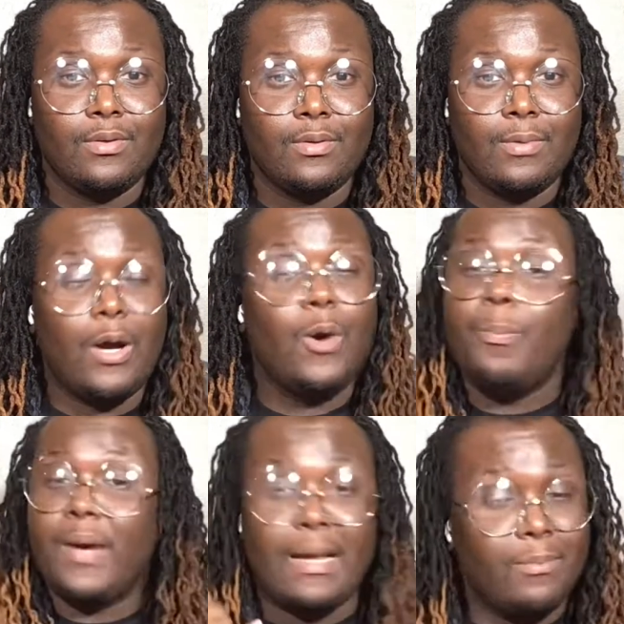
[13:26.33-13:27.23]

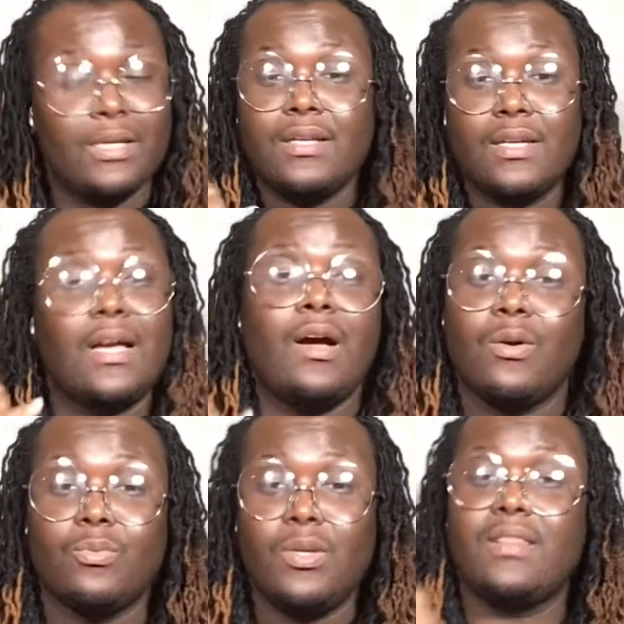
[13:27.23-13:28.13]
Obama could have
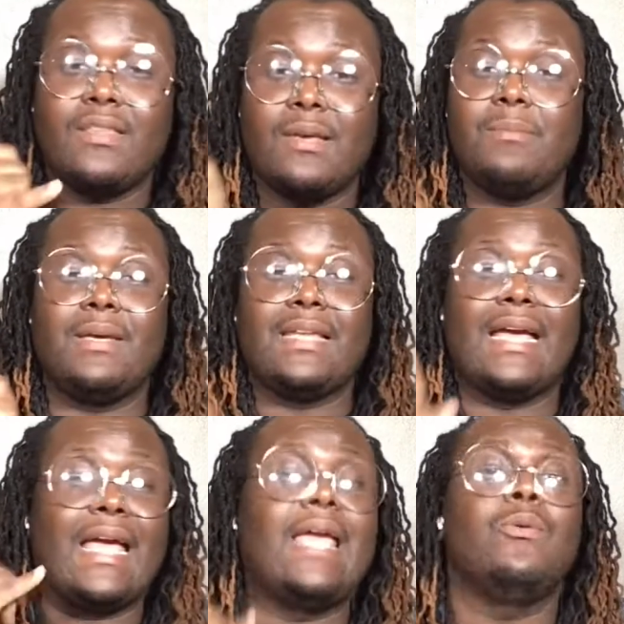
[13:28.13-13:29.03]
called Retha and been like,
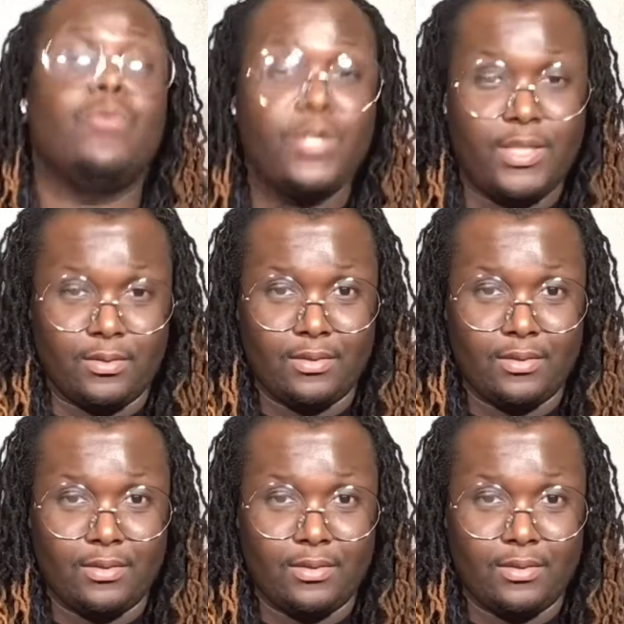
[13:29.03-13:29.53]
hey, Ree,